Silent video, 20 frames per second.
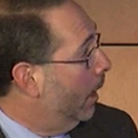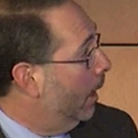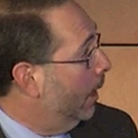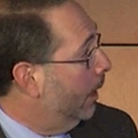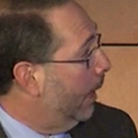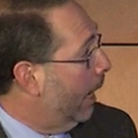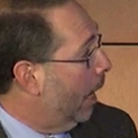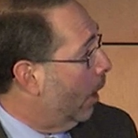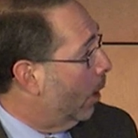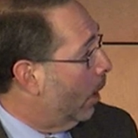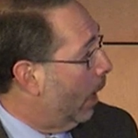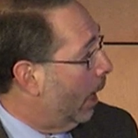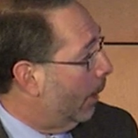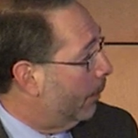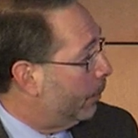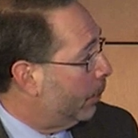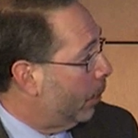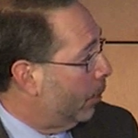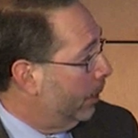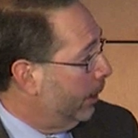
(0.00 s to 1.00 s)
Now,
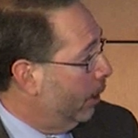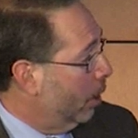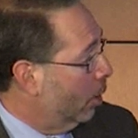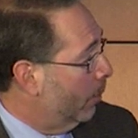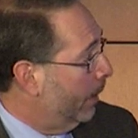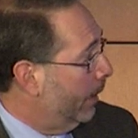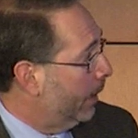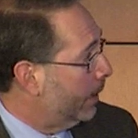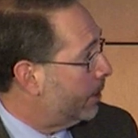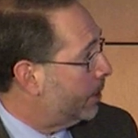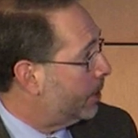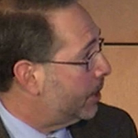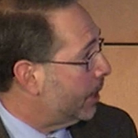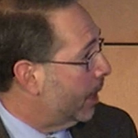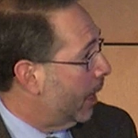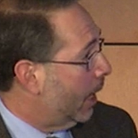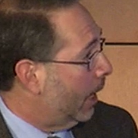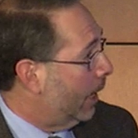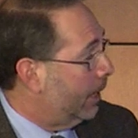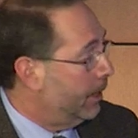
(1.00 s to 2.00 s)

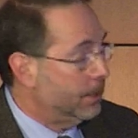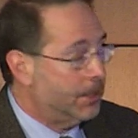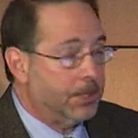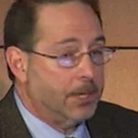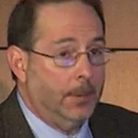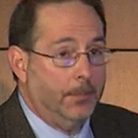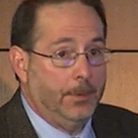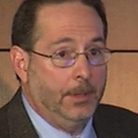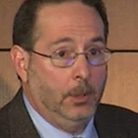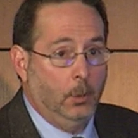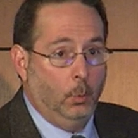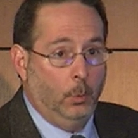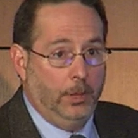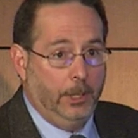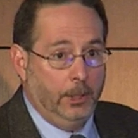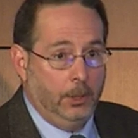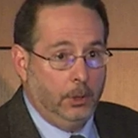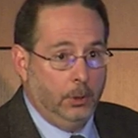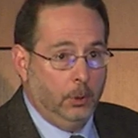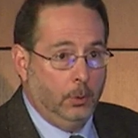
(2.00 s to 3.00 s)
proteomics is something
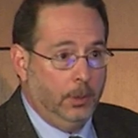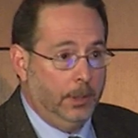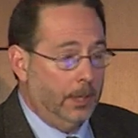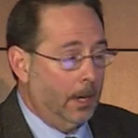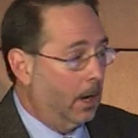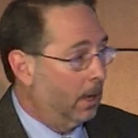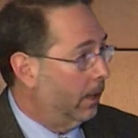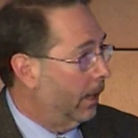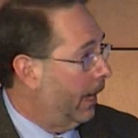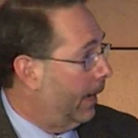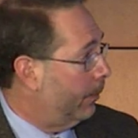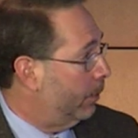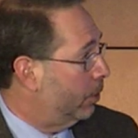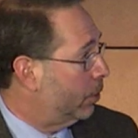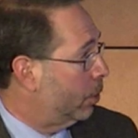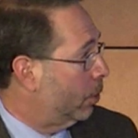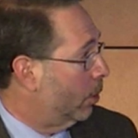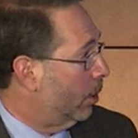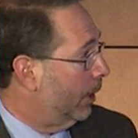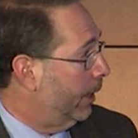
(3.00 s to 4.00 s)
we do in our
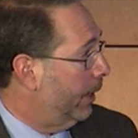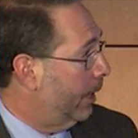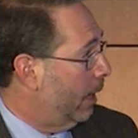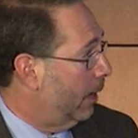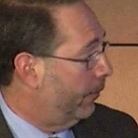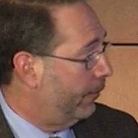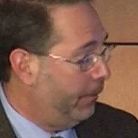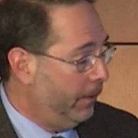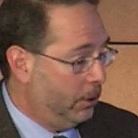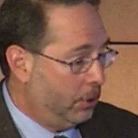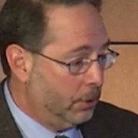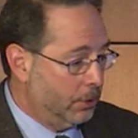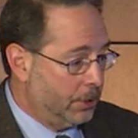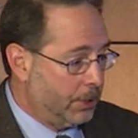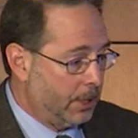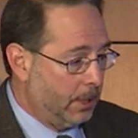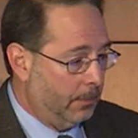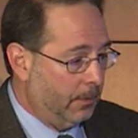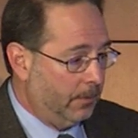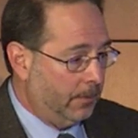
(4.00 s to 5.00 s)
laboratory, and I'll feature
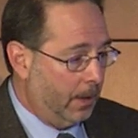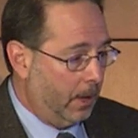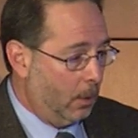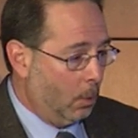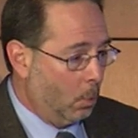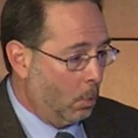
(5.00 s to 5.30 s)
some of our